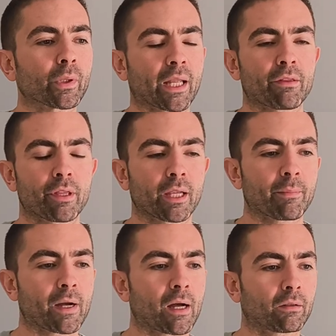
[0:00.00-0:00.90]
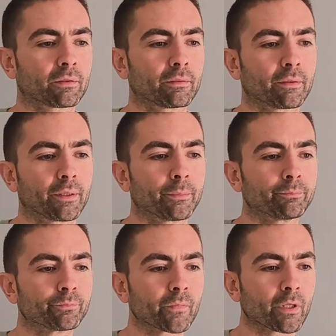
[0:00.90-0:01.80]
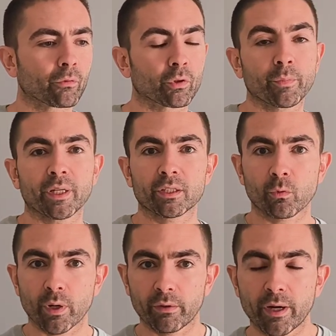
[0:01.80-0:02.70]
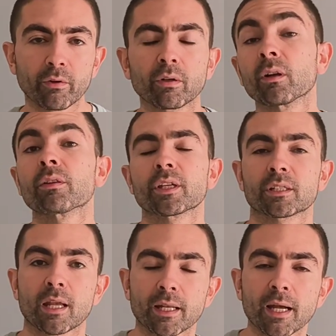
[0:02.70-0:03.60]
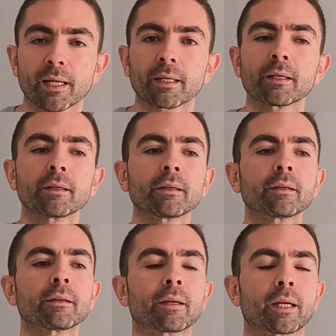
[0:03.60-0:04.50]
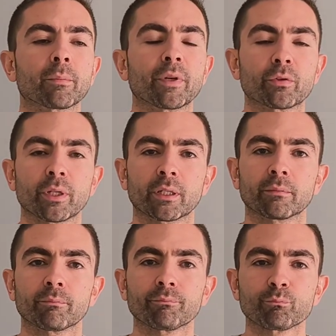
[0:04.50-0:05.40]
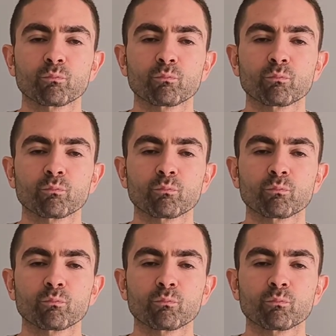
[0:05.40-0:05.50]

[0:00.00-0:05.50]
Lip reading: We can think about root mean square error and things like that between